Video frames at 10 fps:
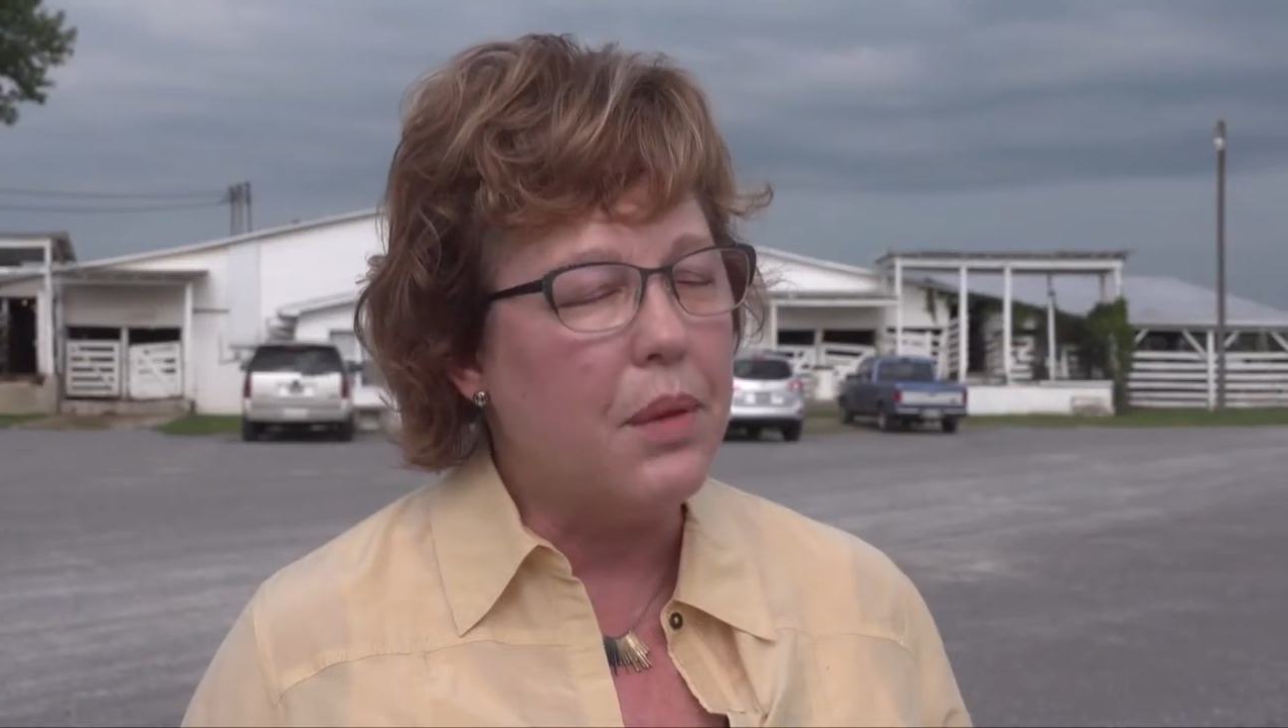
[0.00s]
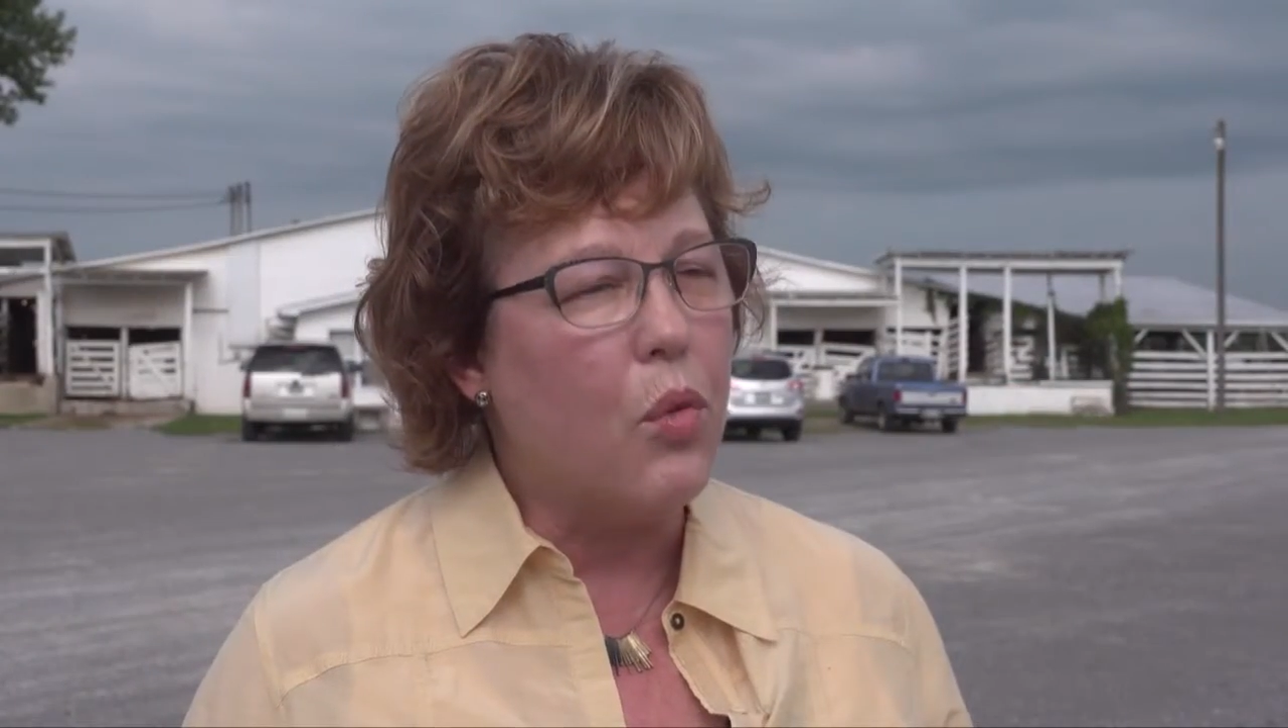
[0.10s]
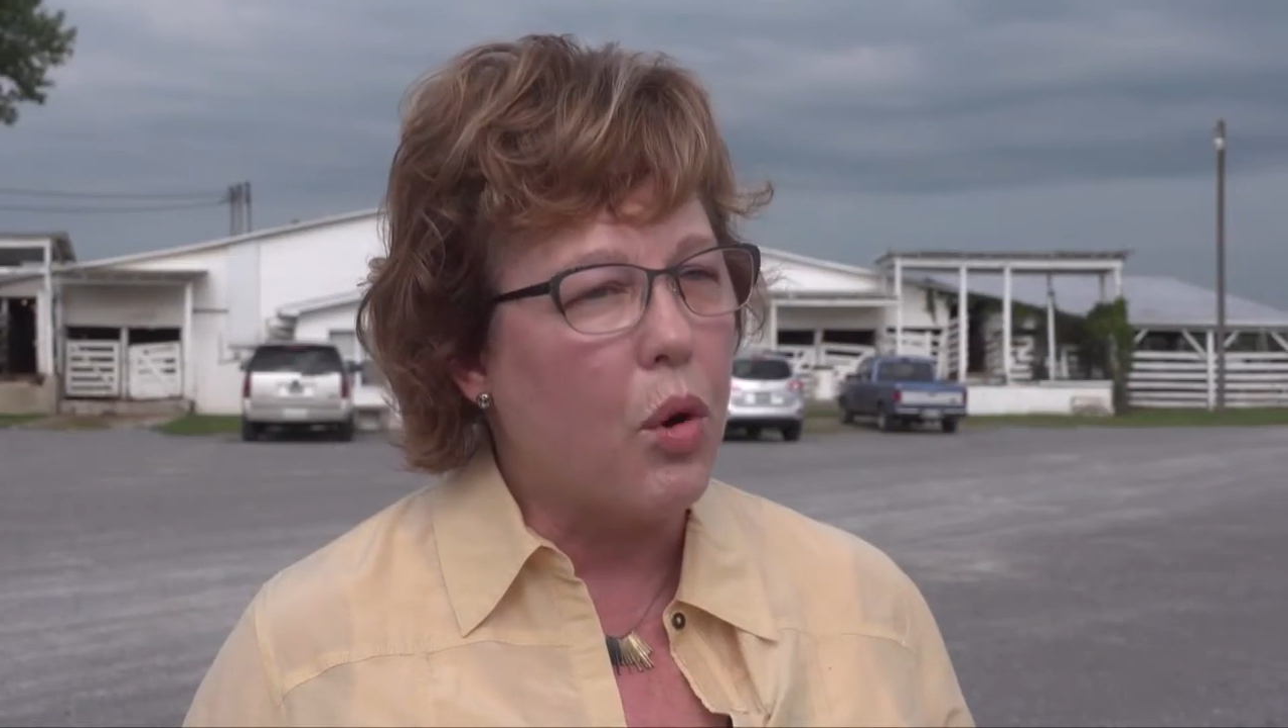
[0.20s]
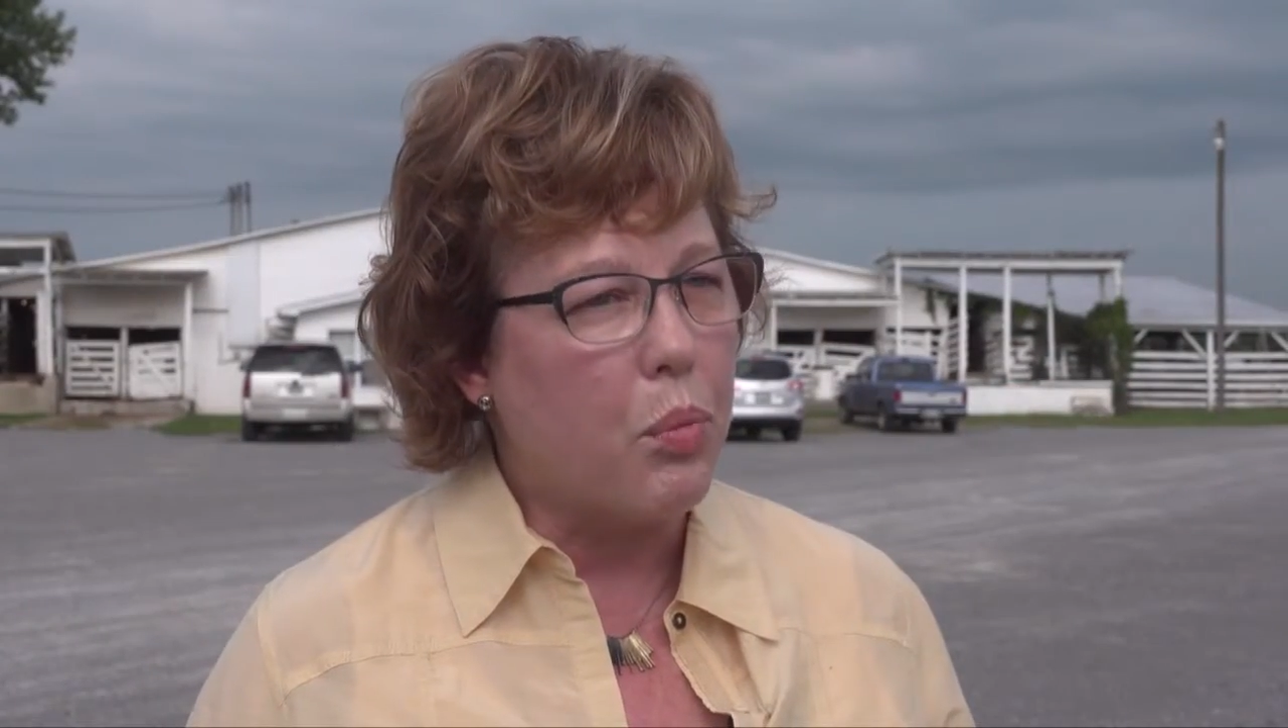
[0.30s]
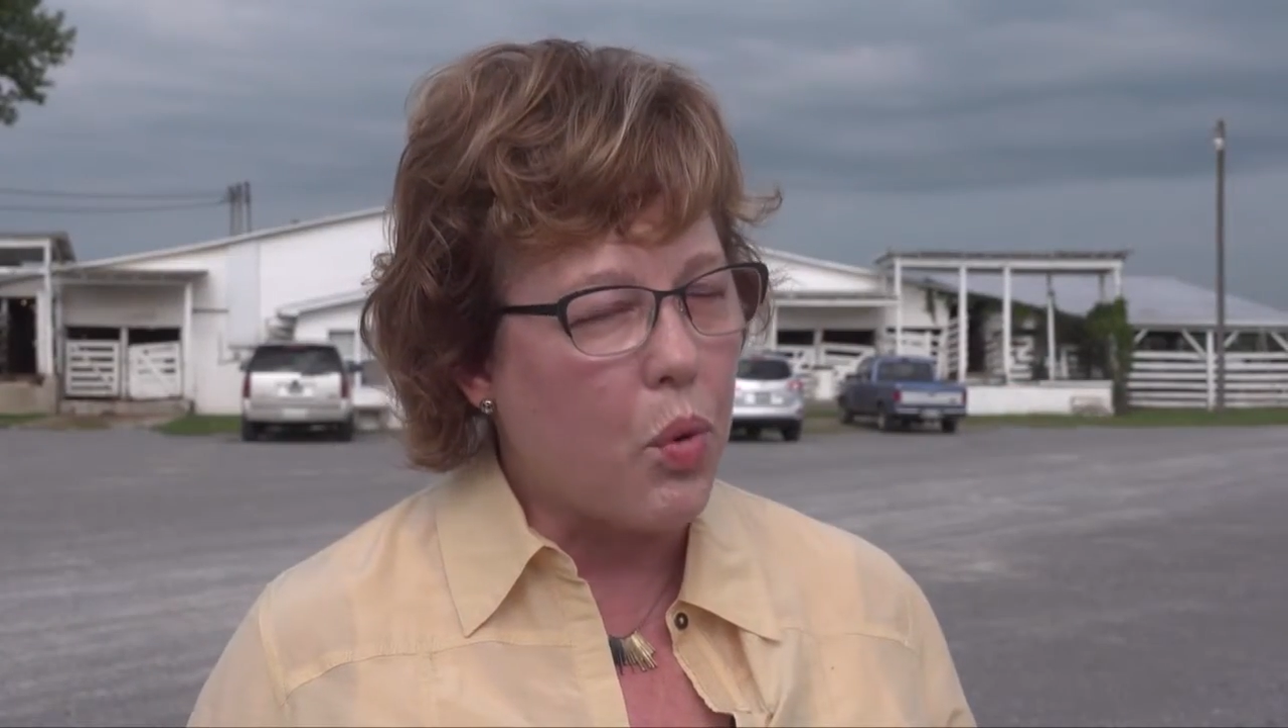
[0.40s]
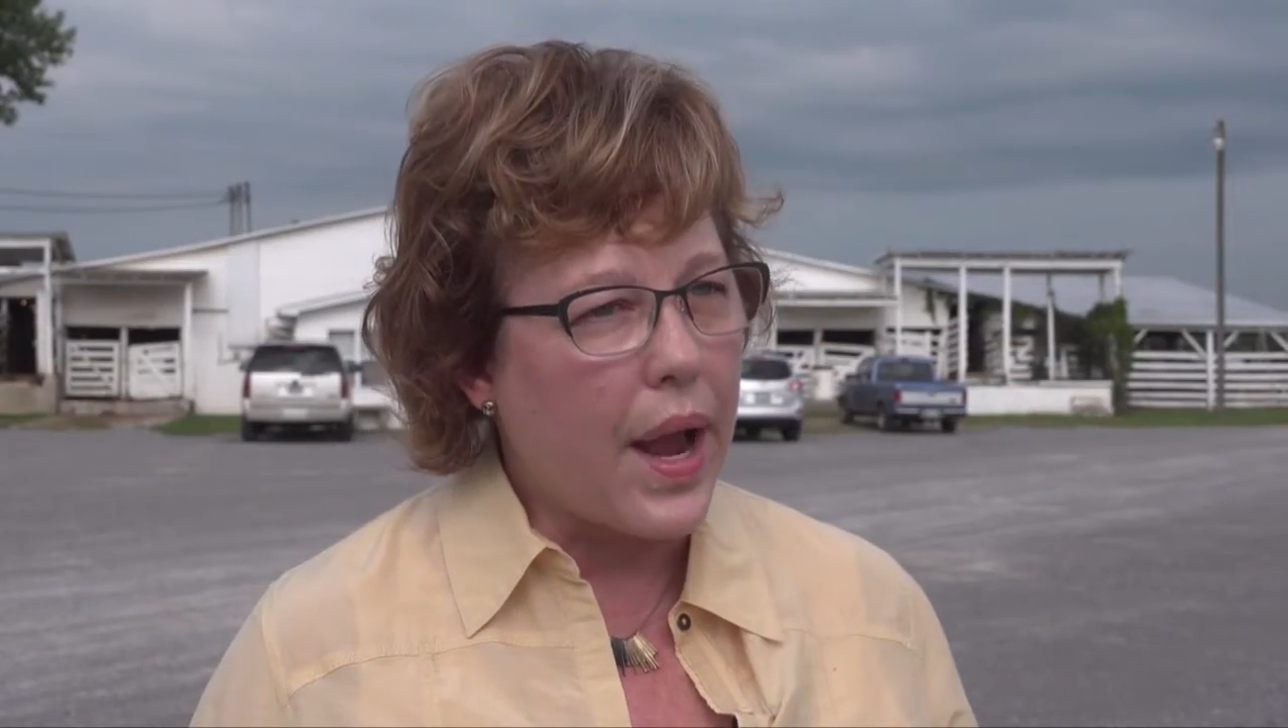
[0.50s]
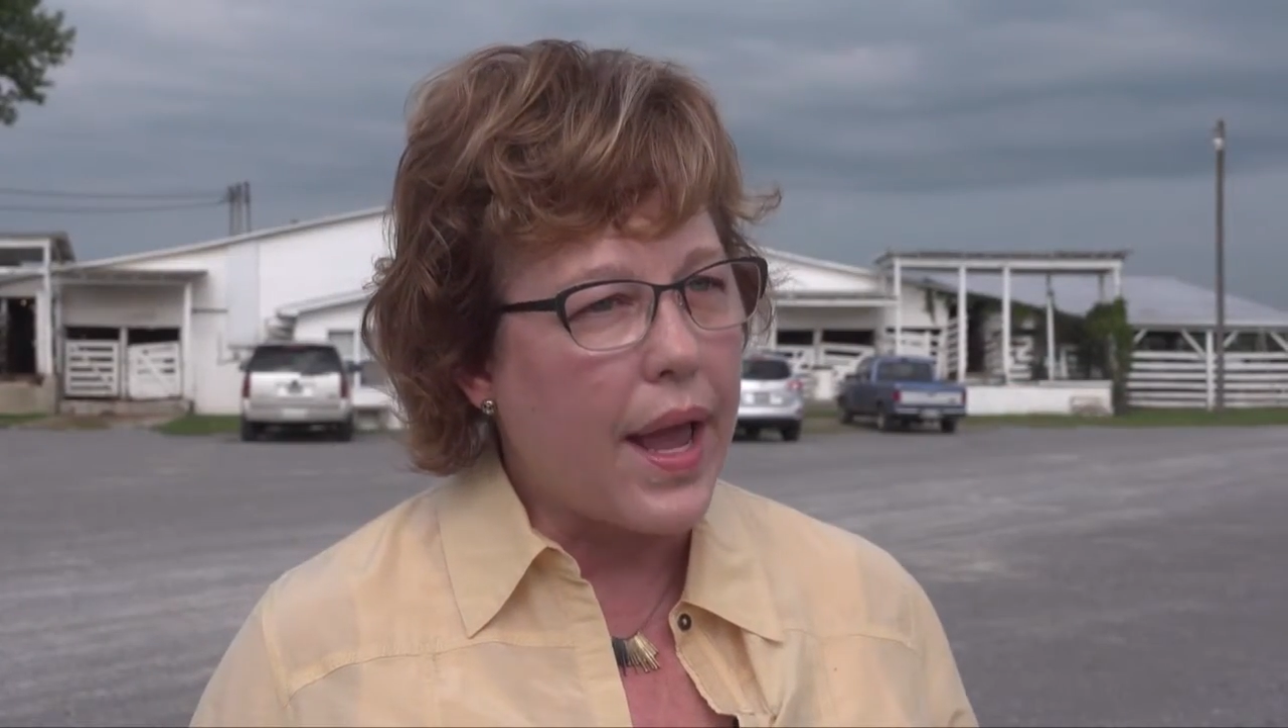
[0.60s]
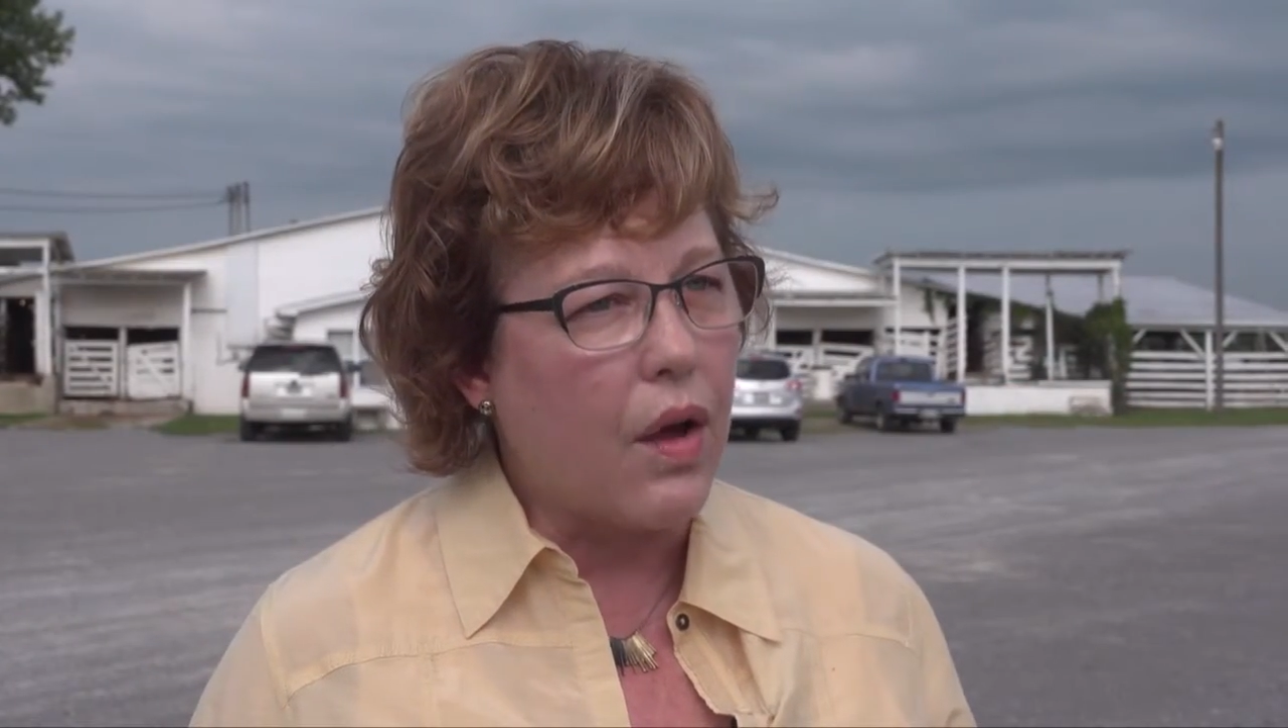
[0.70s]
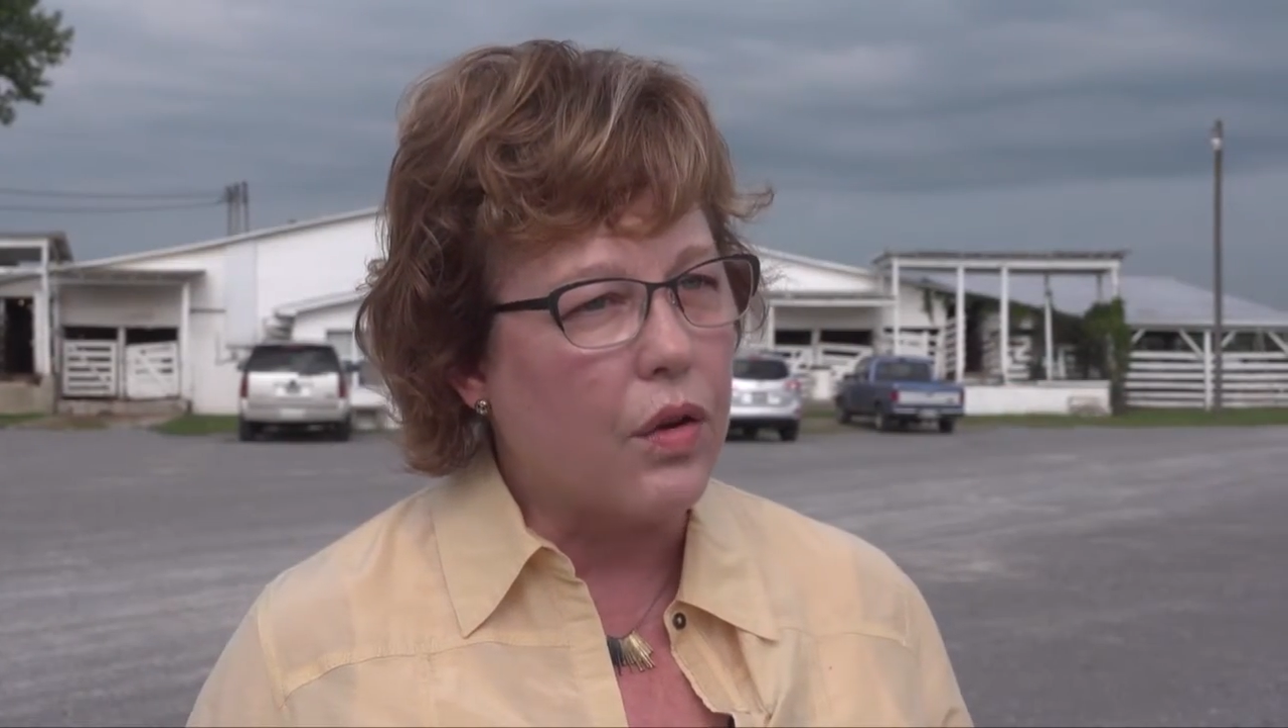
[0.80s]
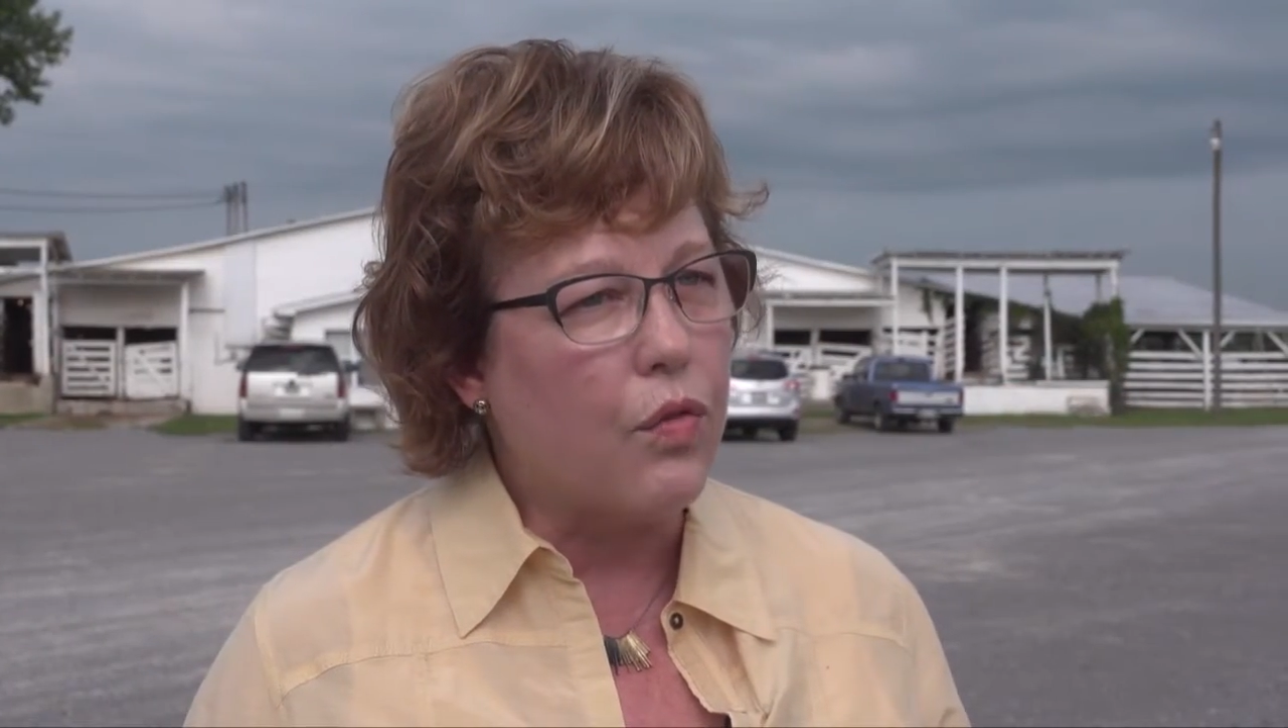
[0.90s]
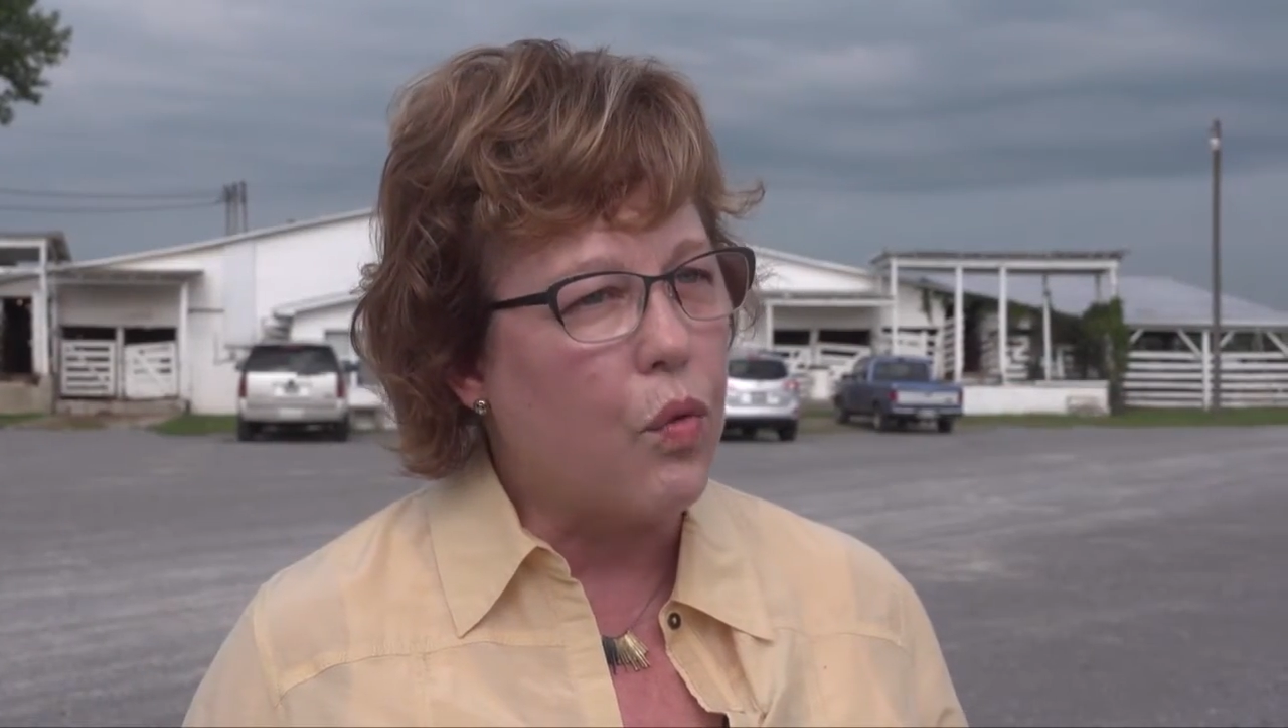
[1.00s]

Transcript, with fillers: more proud of